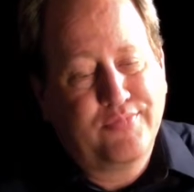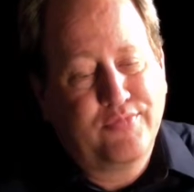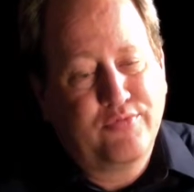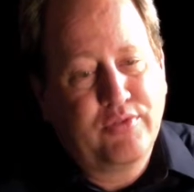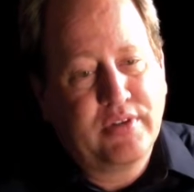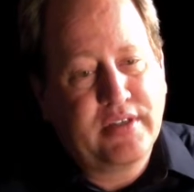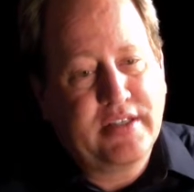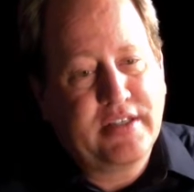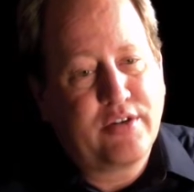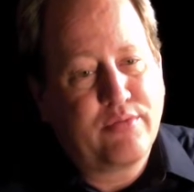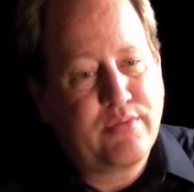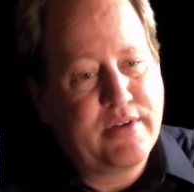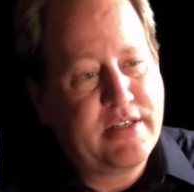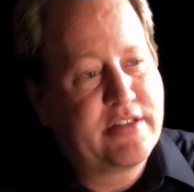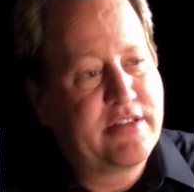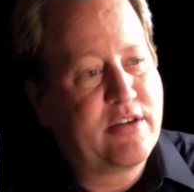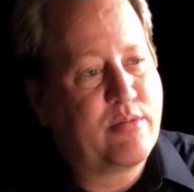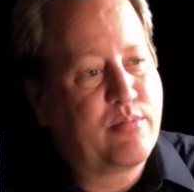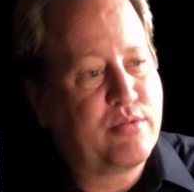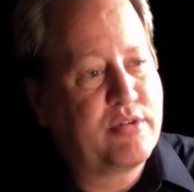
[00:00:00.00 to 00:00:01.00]
really to reach
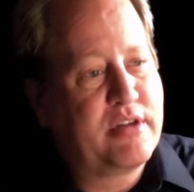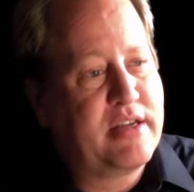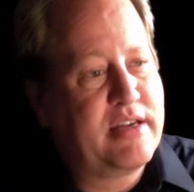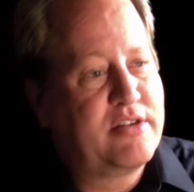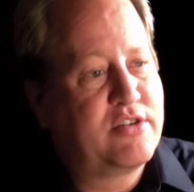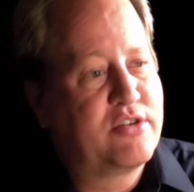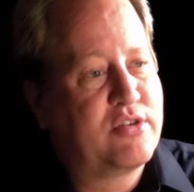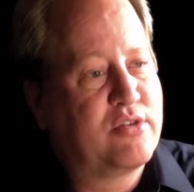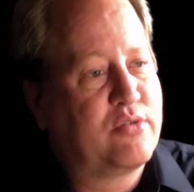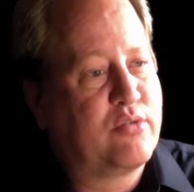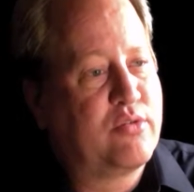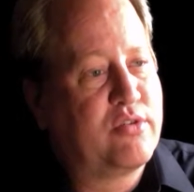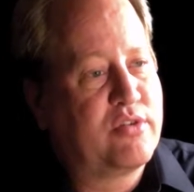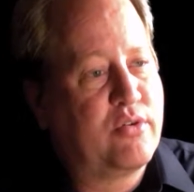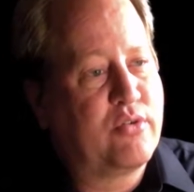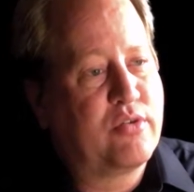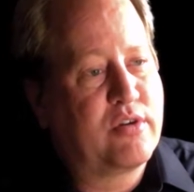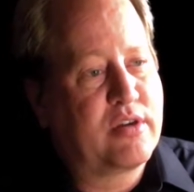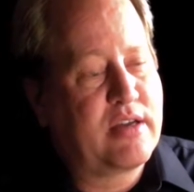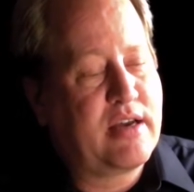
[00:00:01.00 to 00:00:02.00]
their potential
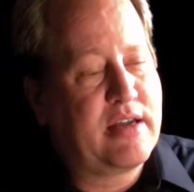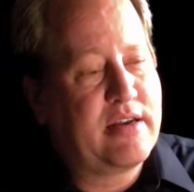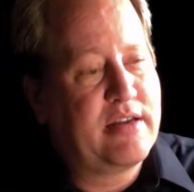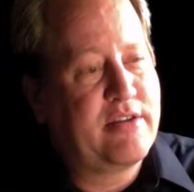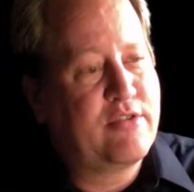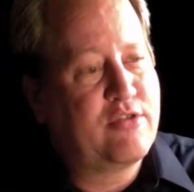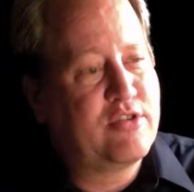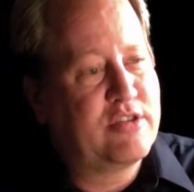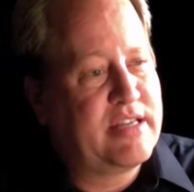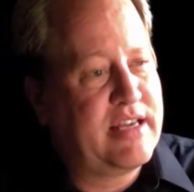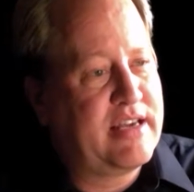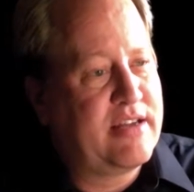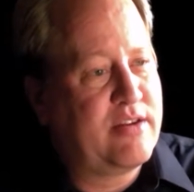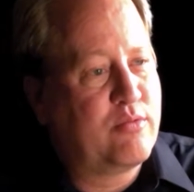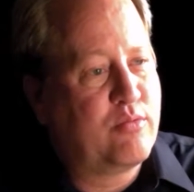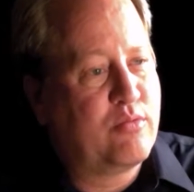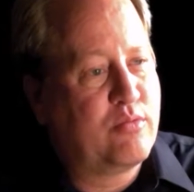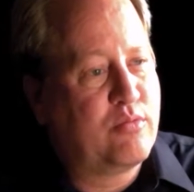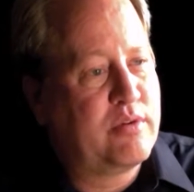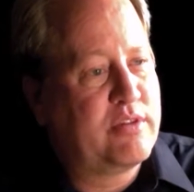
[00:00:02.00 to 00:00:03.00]
or to kind of
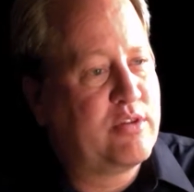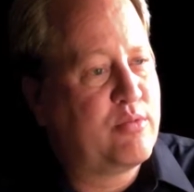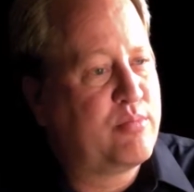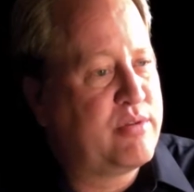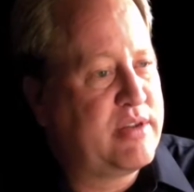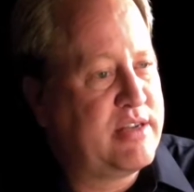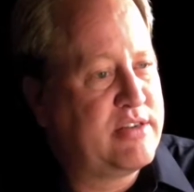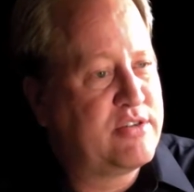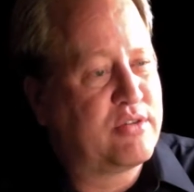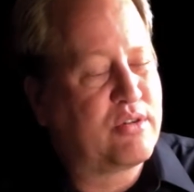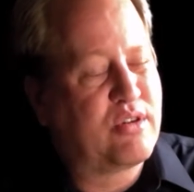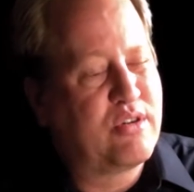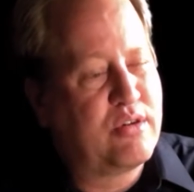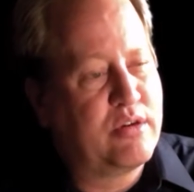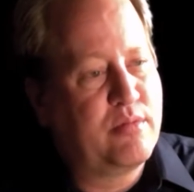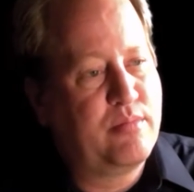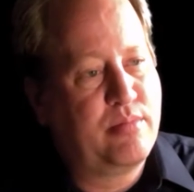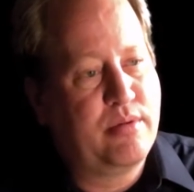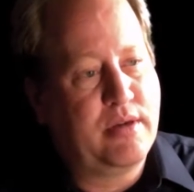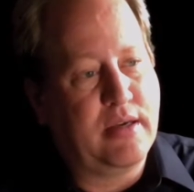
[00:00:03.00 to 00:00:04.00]
understand what their potential
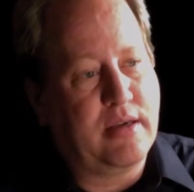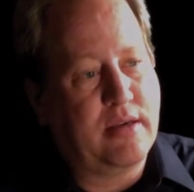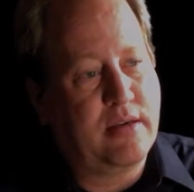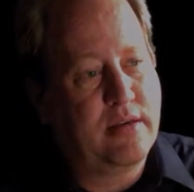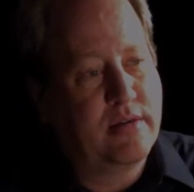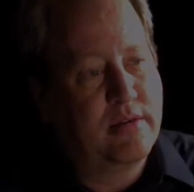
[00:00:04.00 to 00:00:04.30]
could be.